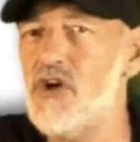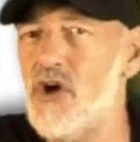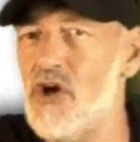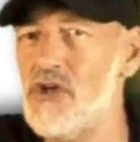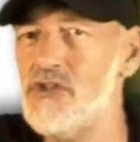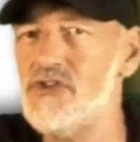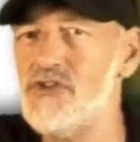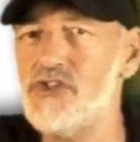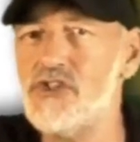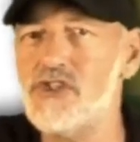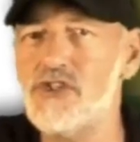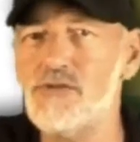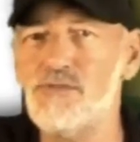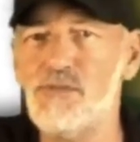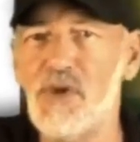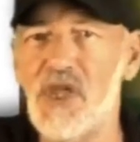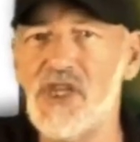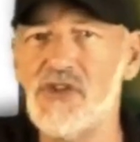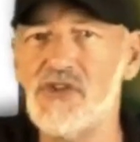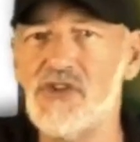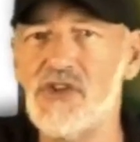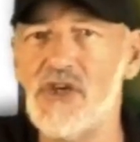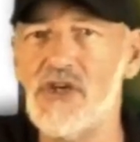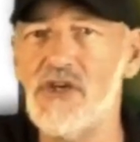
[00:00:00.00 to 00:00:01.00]
conscious
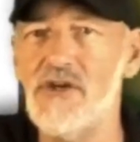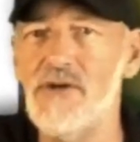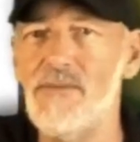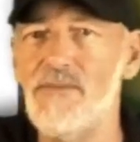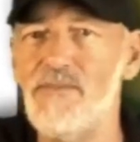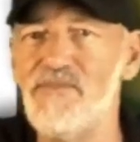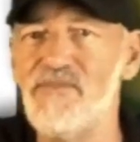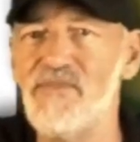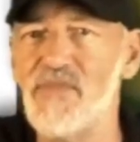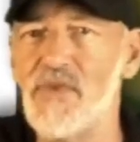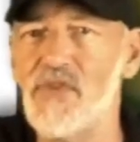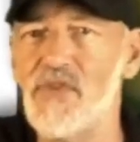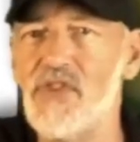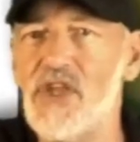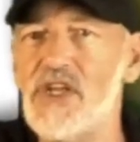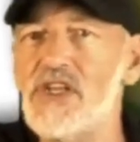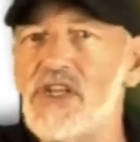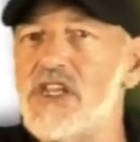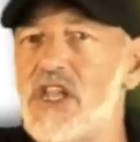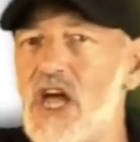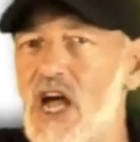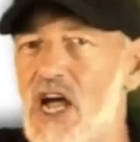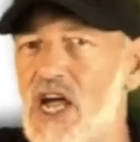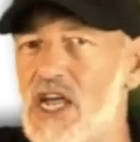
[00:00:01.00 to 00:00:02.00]
penta, that
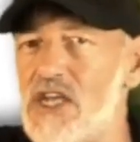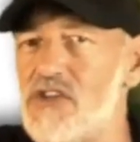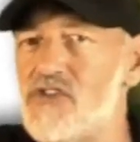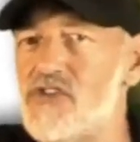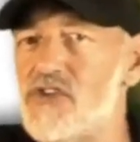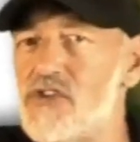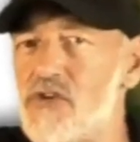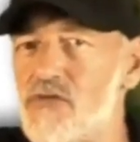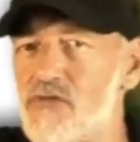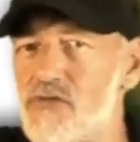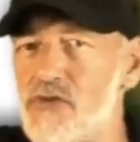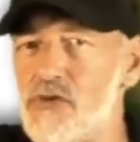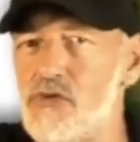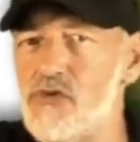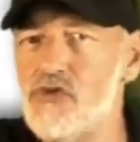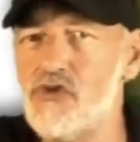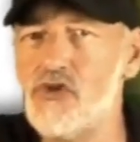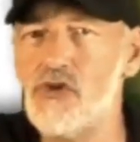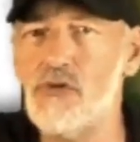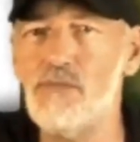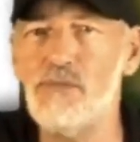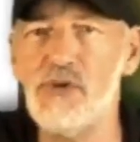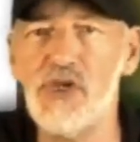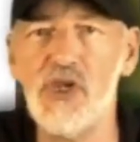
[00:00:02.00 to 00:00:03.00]
lies in the
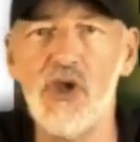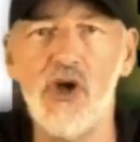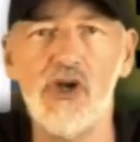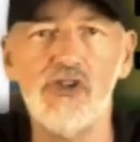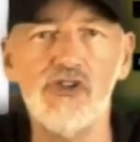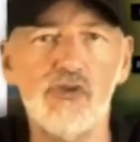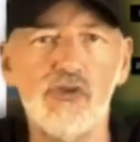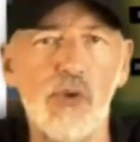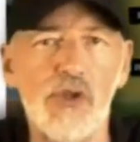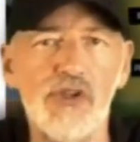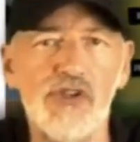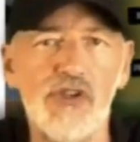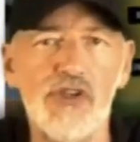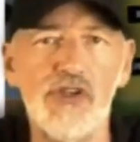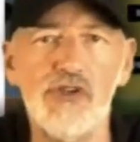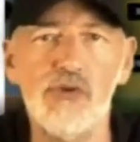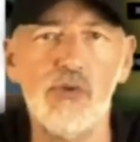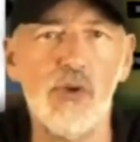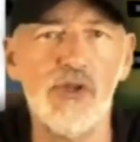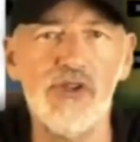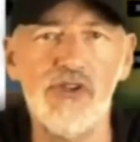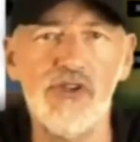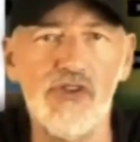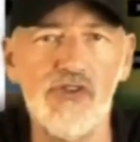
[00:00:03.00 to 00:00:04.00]
future beyond
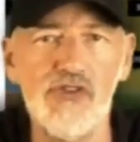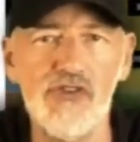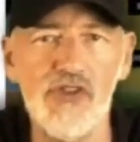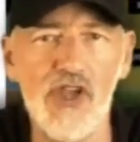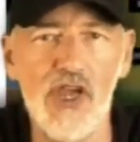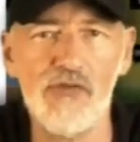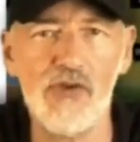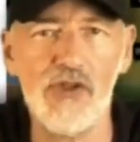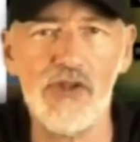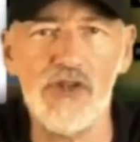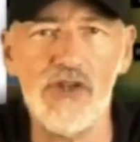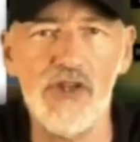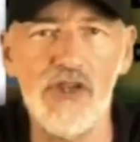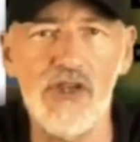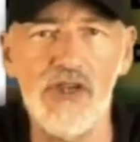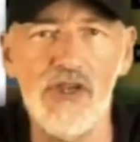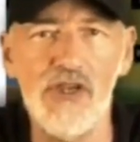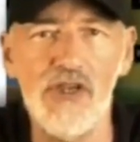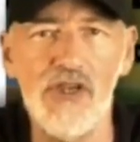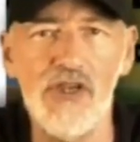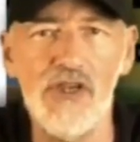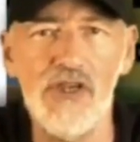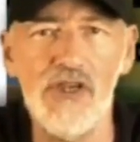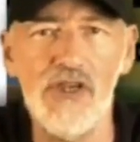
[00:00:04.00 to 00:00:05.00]
2027.
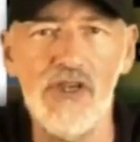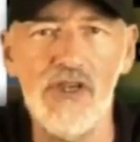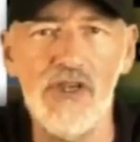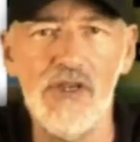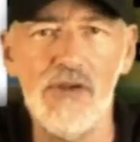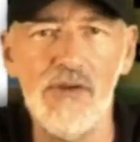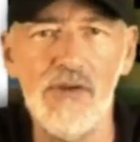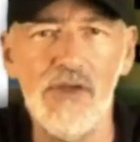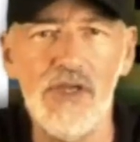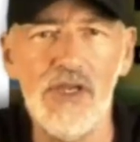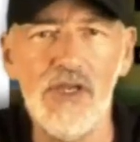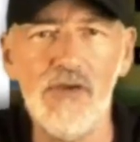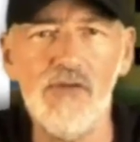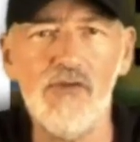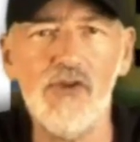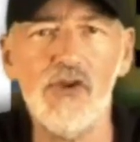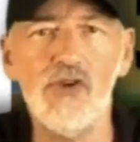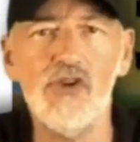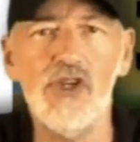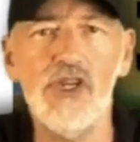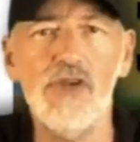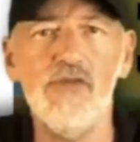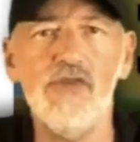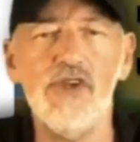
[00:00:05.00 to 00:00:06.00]
If
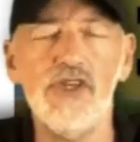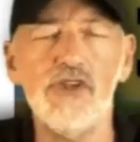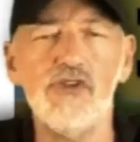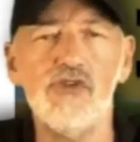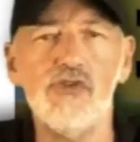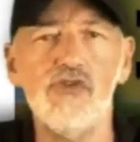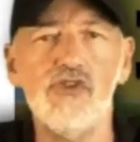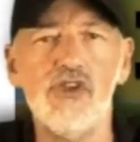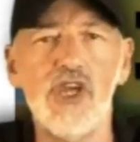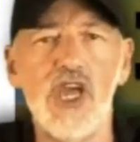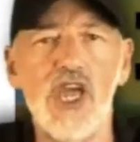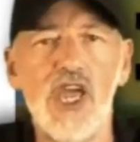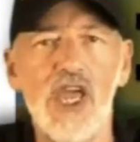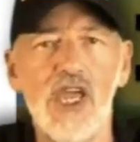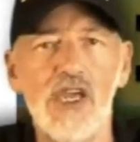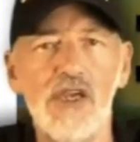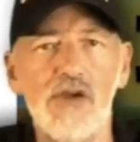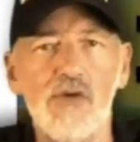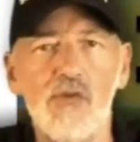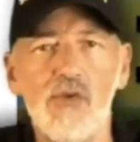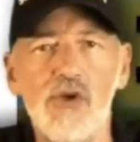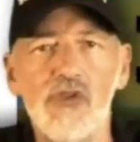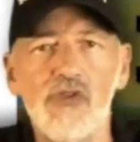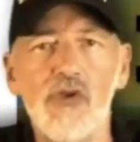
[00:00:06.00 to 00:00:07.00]
you're living
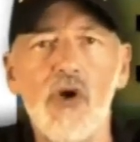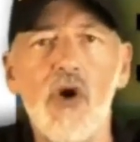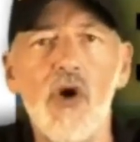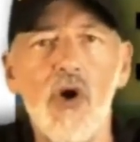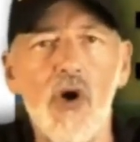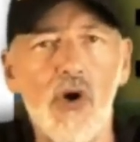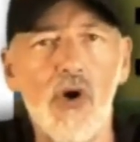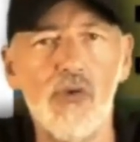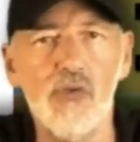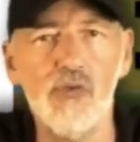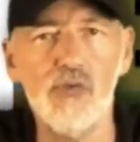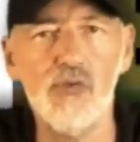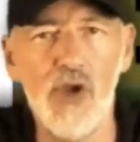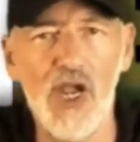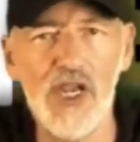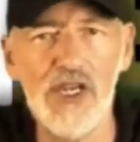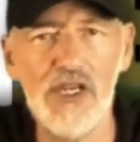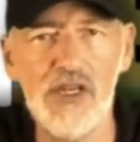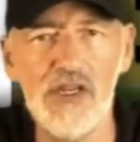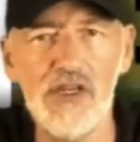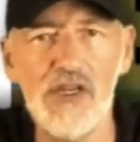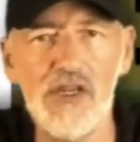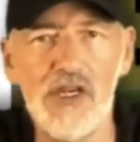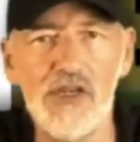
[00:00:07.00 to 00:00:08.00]
today with all
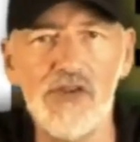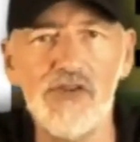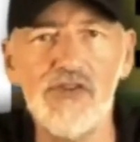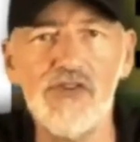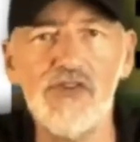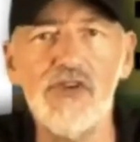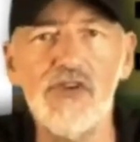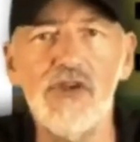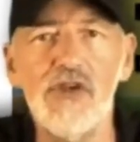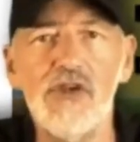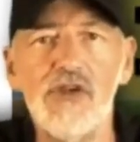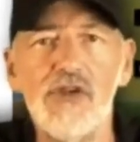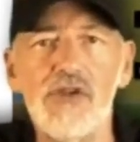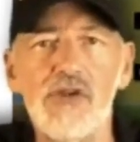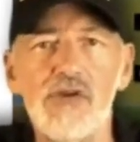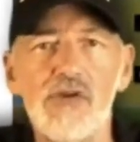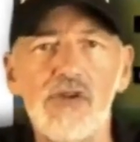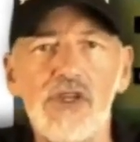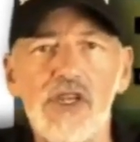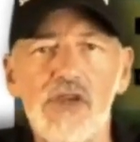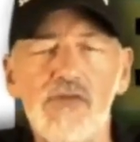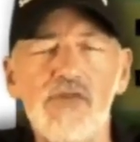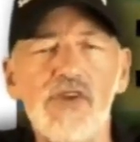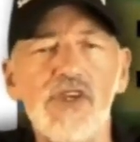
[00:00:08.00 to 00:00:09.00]
rightness,
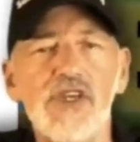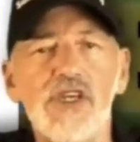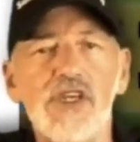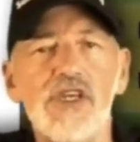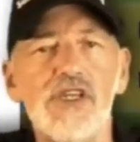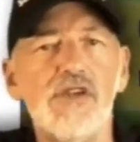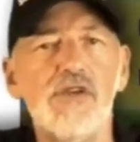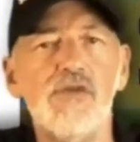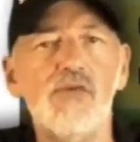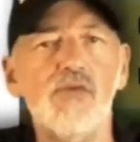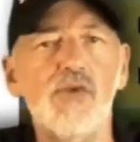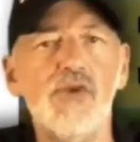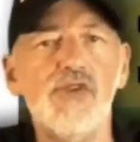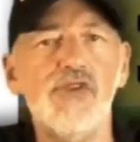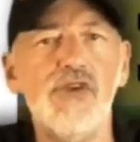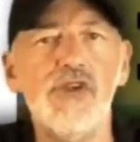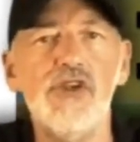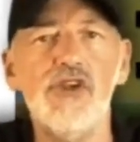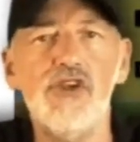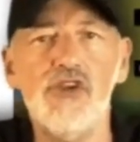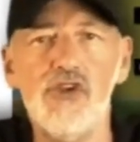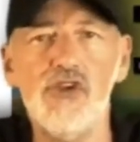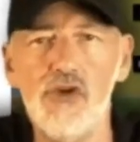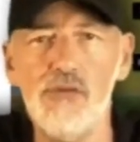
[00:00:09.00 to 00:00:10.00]
you're living it within
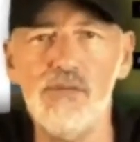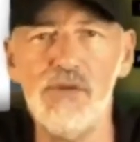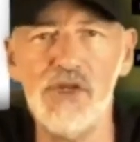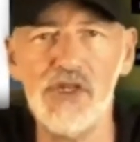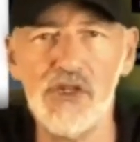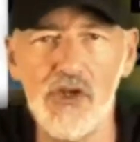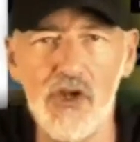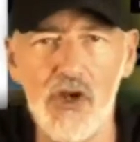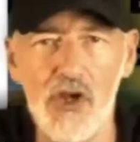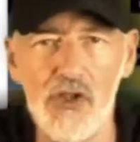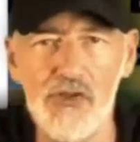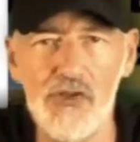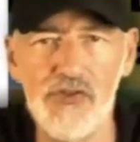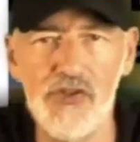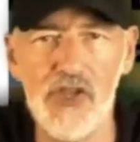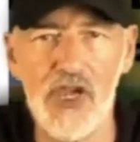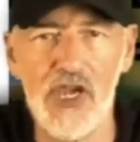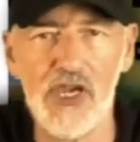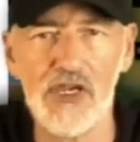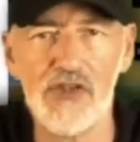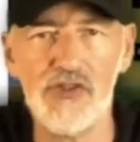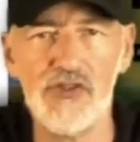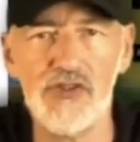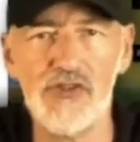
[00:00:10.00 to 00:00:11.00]
a human
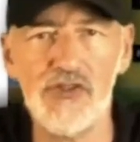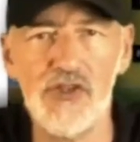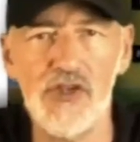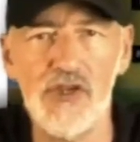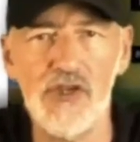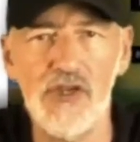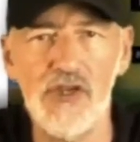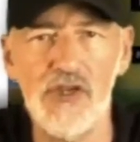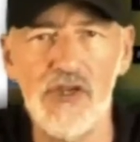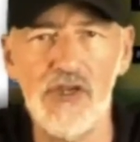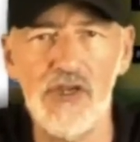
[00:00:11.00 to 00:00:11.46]
context,